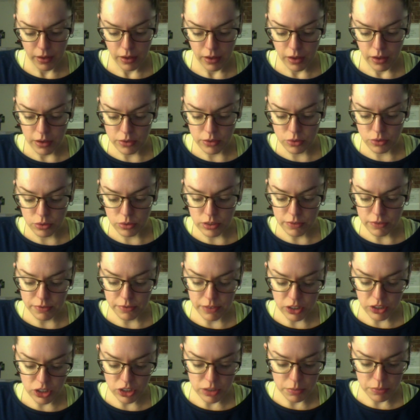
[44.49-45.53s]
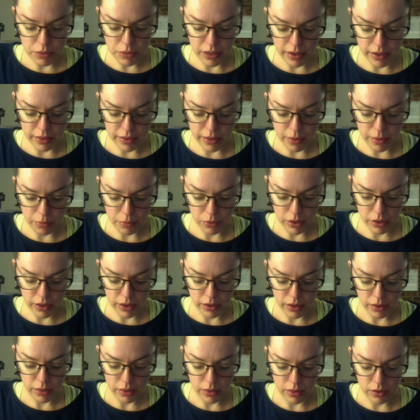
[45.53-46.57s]
A sort of friendship began that
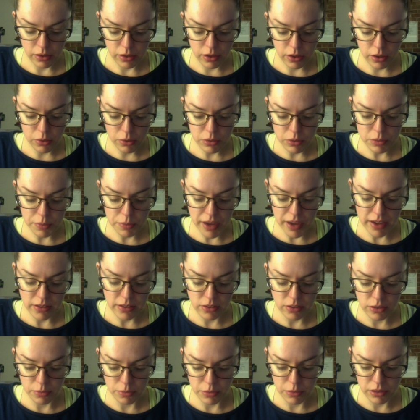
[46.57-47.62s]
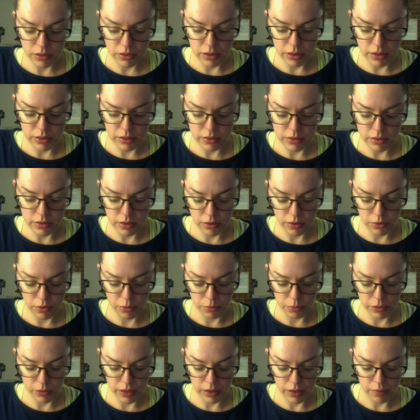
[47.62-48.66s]
morning. The cook was past her middle years and
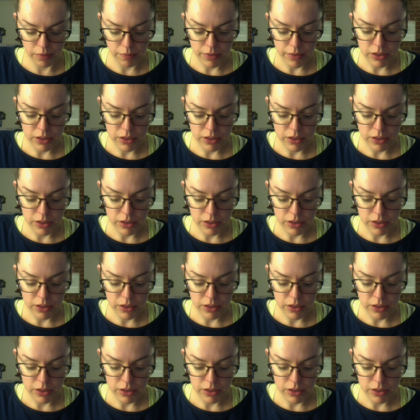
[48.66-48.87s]
homely.